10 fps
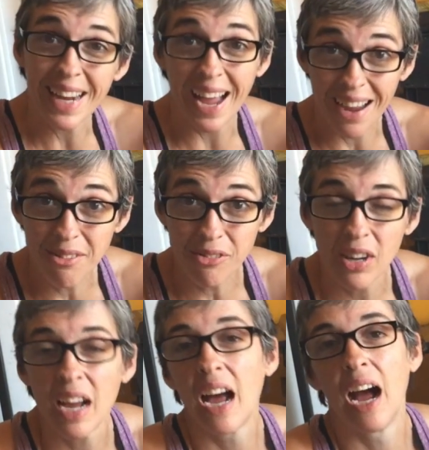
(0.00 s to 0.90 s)
have,
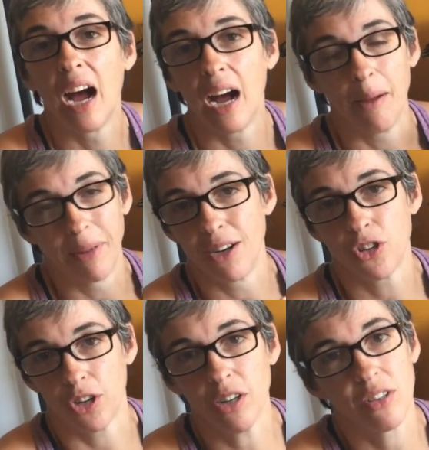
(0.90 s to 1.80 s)
I'm not
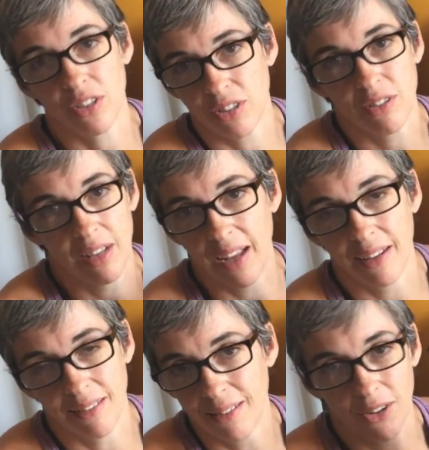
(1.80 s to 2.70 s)
sure,
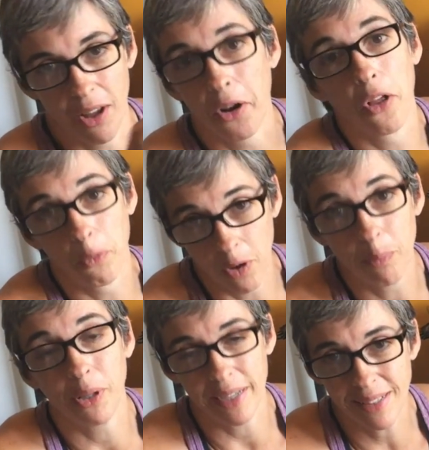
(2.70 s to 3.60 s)
they're not all in one
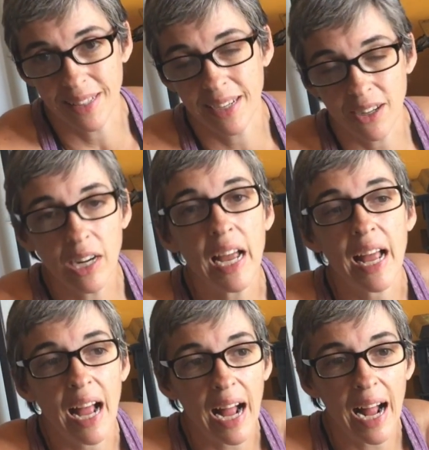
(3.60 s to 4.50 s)
place in here,
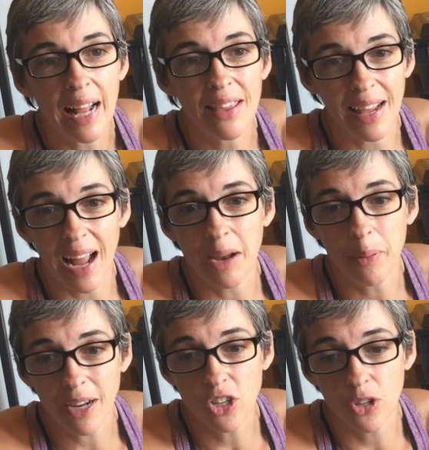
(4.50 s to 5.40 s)
then I
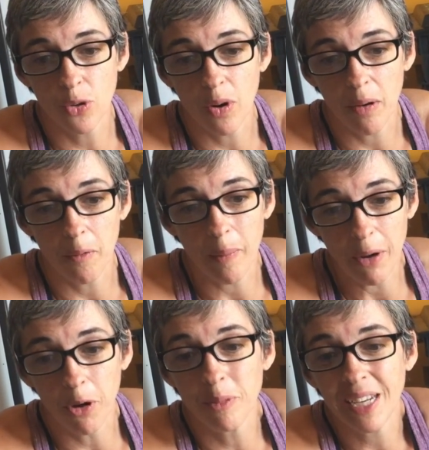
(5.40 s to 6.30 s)
bet you
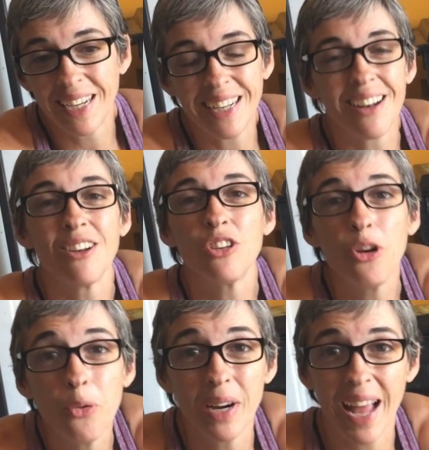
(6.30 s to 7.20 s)
my worms can eat
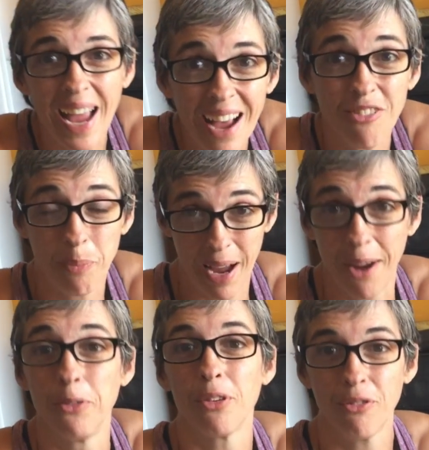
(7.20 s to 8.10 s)
2.5
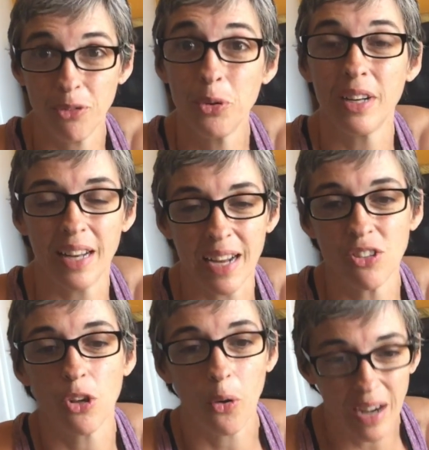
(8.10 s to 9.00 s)
pounds of food a day.
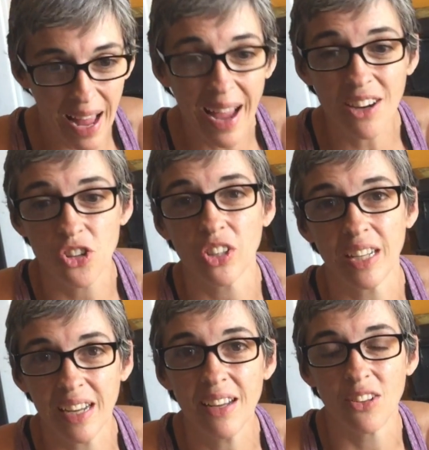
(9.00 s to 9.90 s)
So it actually
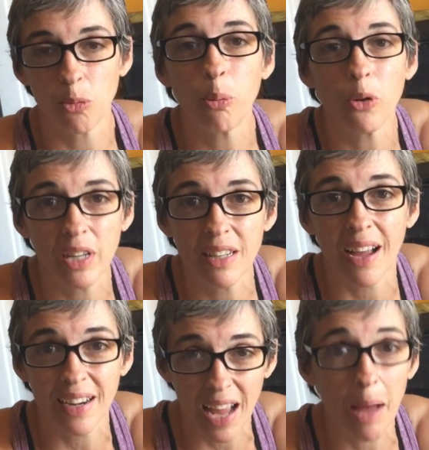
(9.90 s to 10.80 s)
is pretty
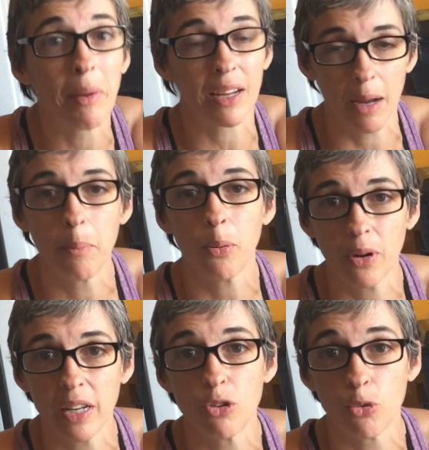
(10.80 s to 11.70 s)
dynamic and pretty